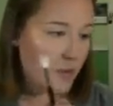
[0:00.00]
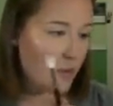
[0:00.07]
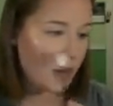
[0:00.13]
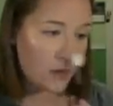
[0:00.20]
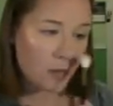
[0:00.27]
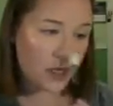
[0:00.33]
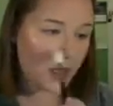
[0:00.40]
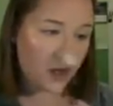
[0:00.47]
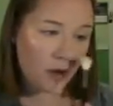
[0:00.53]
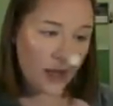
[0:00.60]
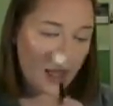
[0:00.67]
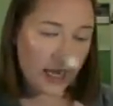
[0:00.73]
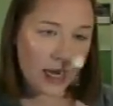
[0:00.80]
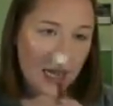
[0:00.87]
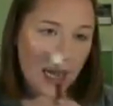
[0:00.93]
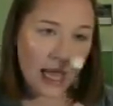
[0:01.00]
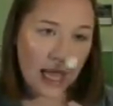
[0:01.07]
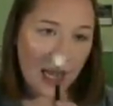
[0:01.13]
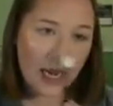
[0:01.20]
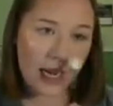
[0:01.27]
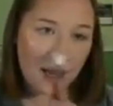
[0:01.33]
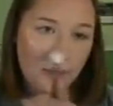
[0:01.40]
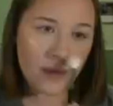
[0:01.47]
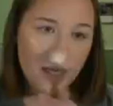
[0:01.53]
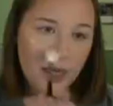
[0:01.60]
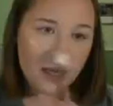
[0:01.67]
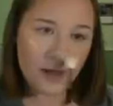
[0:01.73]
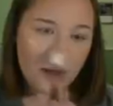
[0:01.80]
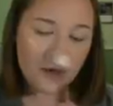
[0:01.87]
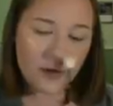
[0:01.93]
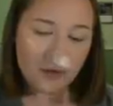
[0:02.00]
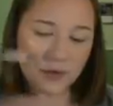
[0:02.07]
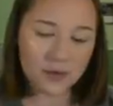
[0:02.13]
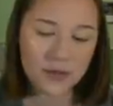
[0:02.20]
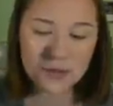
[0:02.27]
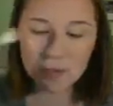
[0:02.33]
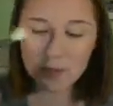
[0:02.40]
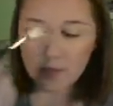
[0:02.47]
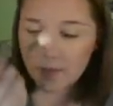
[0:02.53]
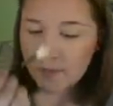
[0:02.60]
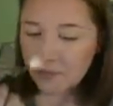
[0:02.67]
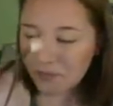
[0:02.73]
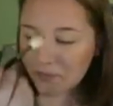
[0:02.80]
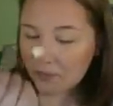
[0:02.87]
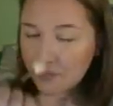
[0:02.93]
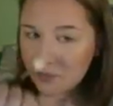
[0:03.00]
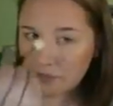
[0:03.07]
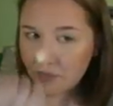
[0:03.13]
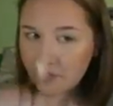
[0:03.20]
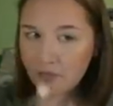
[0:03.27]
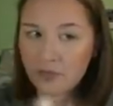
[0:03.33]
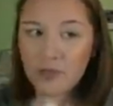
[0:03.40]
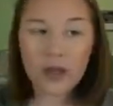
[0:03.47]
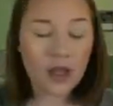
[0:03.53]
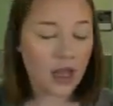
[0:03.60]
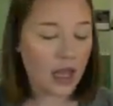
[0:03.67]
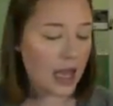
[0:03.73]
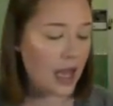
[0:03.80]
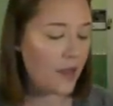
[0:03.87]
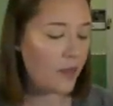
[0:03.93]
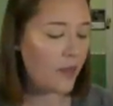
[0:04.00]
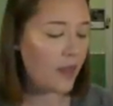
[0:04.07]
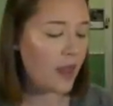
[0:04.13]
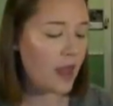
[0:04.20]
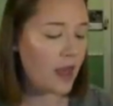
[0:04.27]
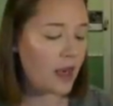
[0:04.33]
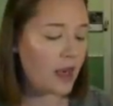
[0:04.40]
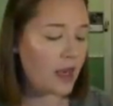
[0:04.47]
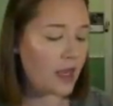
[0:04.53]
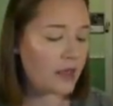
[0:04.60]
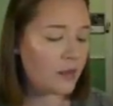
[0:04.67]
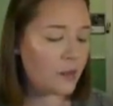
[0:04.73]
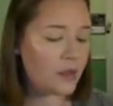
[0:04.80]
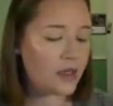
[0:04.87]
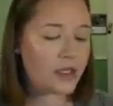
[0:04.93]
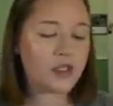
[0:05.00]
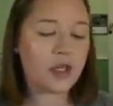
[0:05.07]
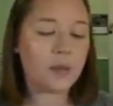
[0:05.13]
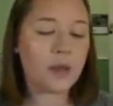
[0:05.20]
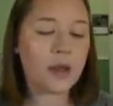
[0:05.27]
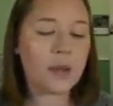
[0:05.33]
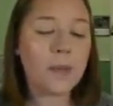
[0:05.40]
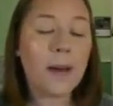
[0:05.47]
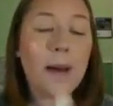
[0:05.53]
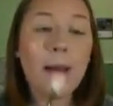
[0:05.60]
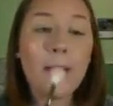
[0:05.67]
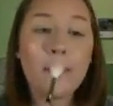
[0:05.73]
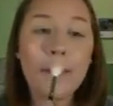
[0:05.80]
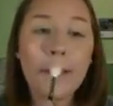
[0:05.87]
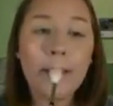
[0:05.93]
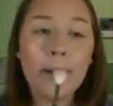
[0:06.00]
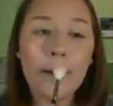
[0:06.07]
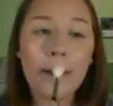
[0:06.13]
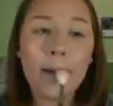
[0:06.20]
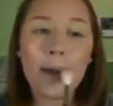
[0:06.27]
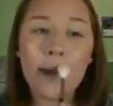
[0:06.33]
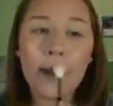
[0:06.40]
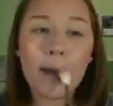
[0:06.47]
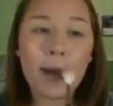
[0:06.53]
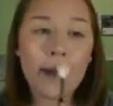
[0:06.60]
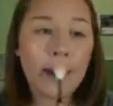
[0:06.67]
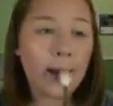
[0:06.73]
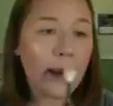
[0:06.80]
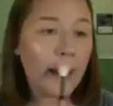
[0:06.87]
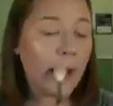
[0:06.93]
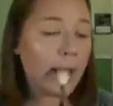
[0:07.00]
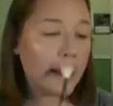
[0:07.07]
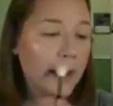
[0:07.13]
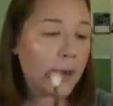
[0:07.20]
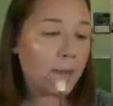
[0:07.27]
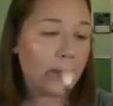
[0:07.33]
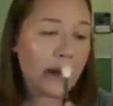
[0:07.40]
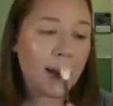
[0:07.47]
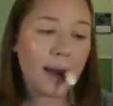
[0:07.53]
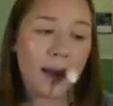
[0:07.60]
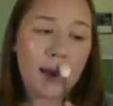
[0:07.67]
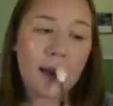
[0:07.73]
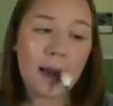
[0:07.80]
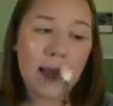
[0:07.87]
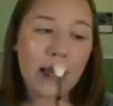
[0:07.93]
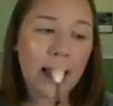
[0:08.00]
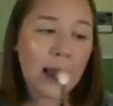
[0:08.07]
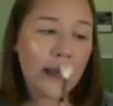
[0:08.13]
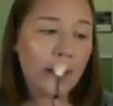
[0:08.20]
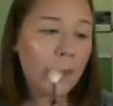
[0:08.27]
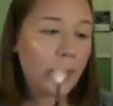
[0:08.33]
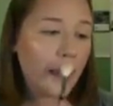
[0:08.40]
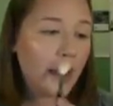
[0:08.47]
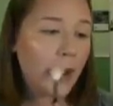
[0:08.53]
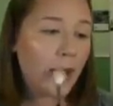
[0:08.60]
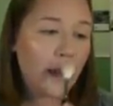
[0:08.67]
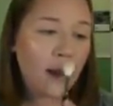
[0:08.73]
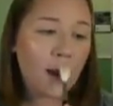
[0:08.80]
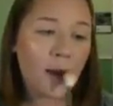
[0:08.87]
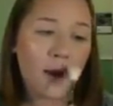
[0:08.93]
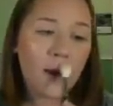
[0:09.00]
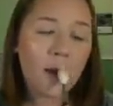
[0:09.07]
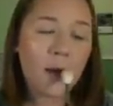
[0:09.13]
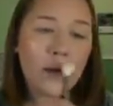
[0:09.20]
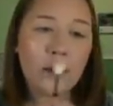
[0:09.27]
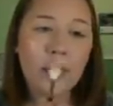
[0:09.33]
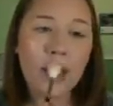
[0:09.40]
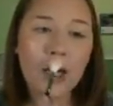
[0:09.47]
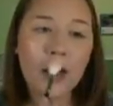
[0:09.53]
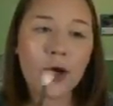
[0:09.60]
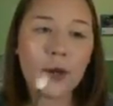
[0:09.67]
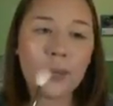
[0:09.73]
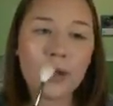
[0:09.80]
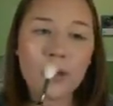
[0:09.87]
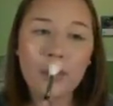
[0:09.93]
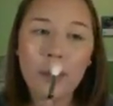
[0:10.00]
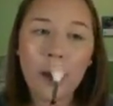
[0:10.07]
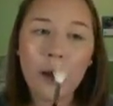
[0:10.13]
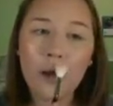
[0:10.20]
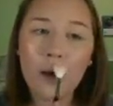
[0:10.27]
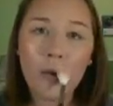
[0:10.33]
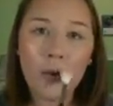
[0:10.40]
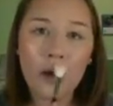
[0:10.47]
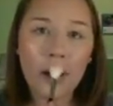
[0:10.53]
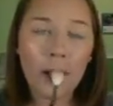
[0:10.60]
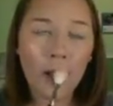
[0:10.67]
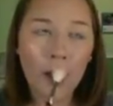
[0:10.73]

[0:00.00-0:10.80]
And I'm going to go ahead and highlight my nose. And then I dip into Champagne Pop and highlight my lip, my Cupid's bow,